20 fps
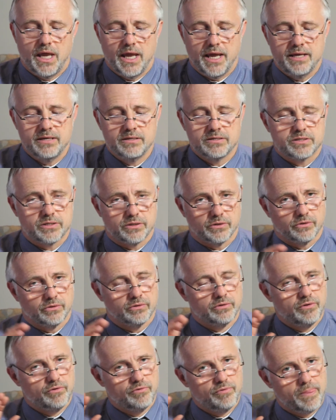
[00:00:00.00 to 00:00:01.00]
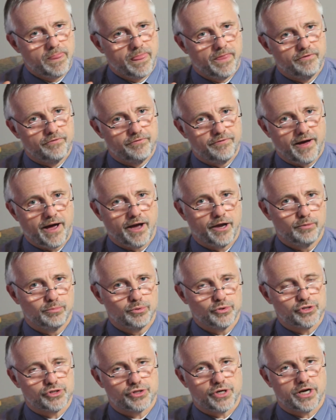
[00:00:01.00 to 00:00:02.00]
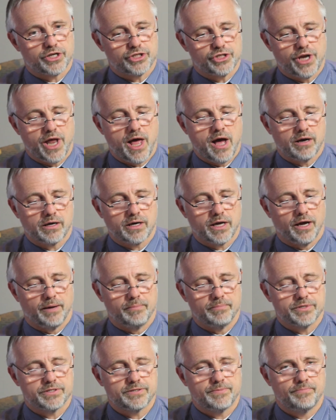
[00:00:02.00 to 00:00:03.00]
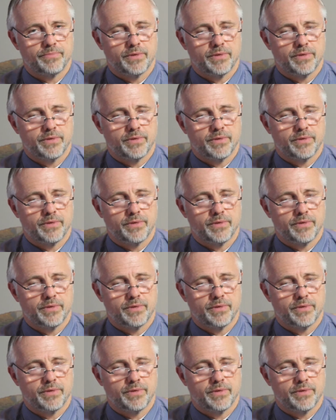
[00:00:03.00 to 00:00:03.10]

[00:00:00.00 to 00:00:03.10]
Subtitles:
into valuable structured outcomes.